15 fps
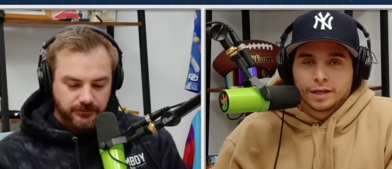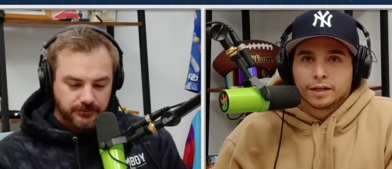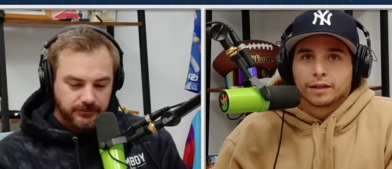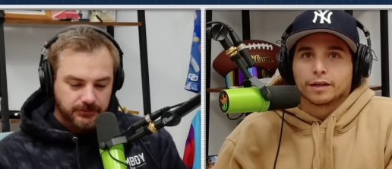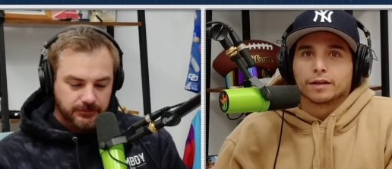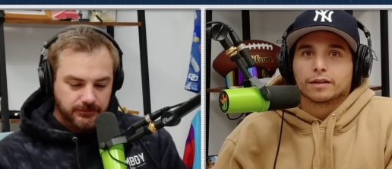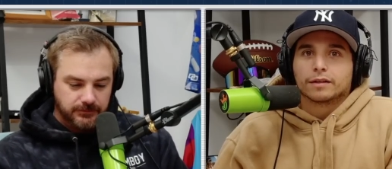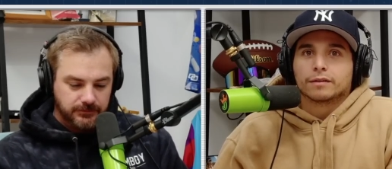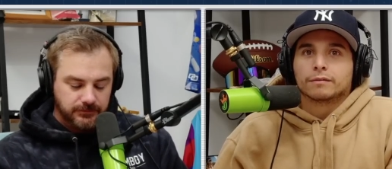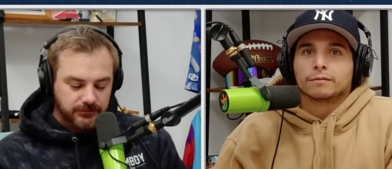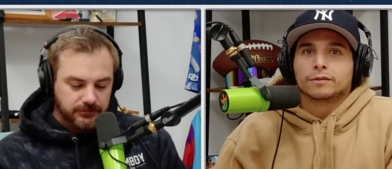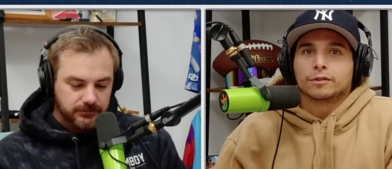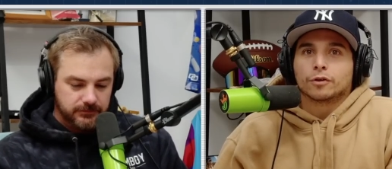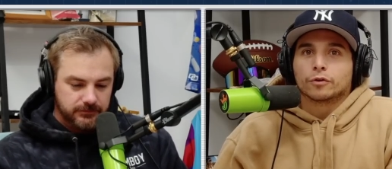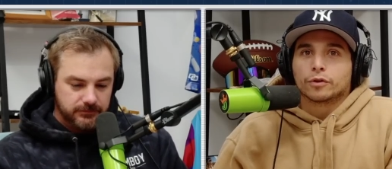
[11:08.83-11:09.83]
Speaker 1: they
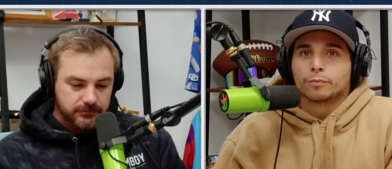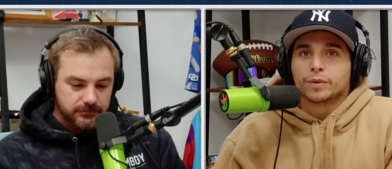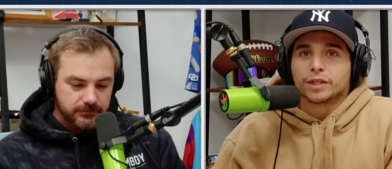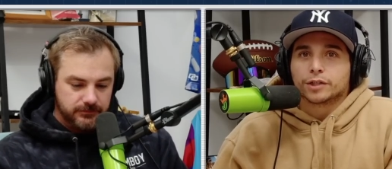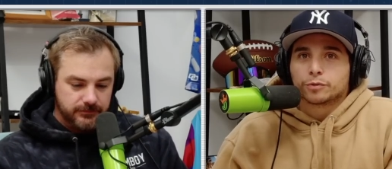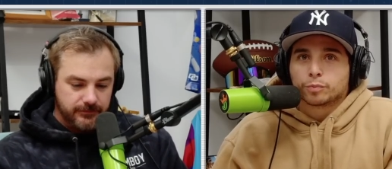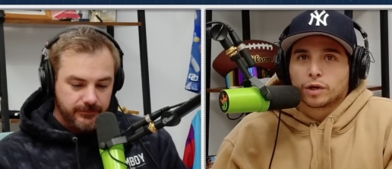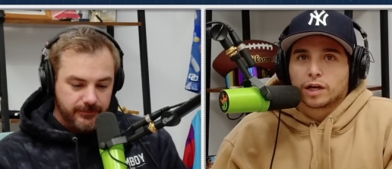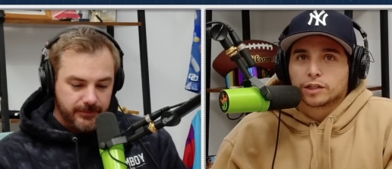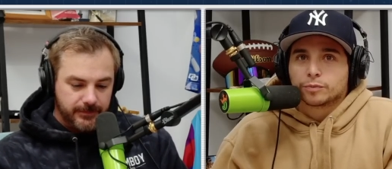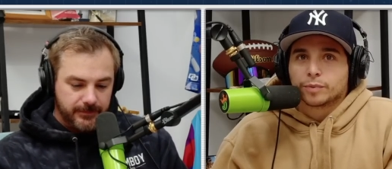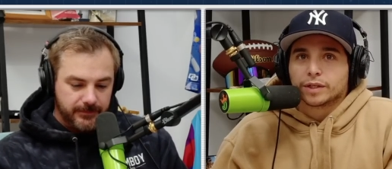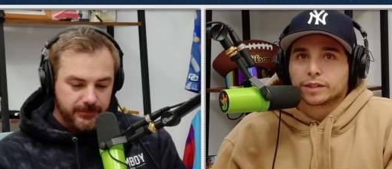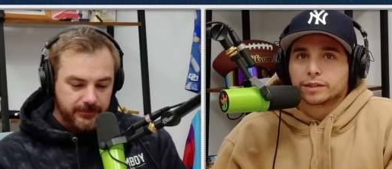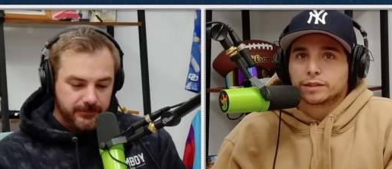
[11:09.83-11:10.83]
you know, the biggest
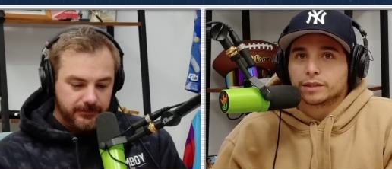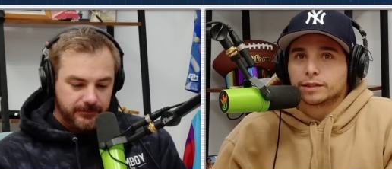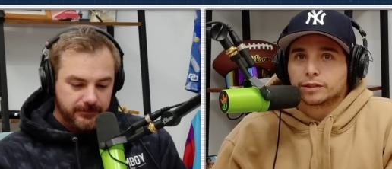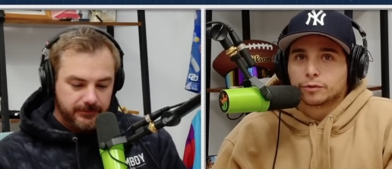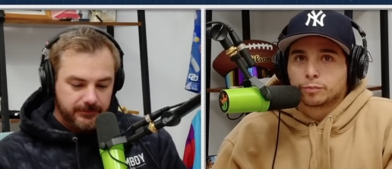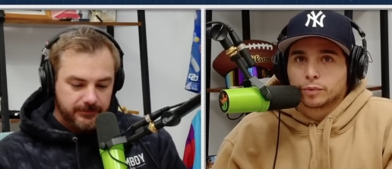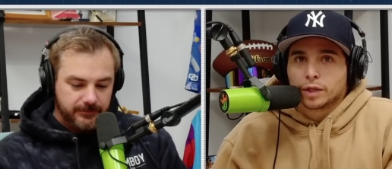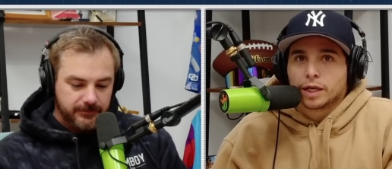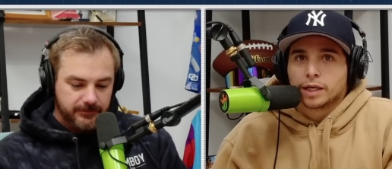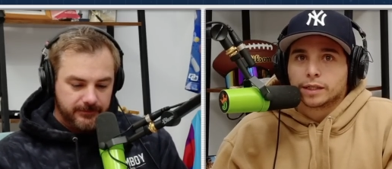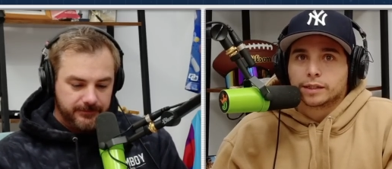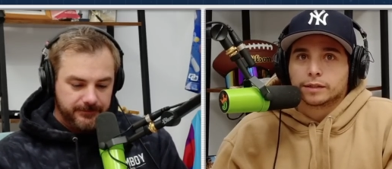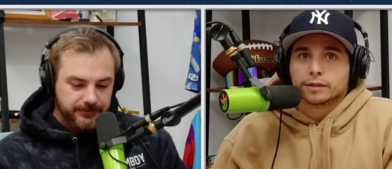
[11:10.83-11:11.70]
prospect since blank.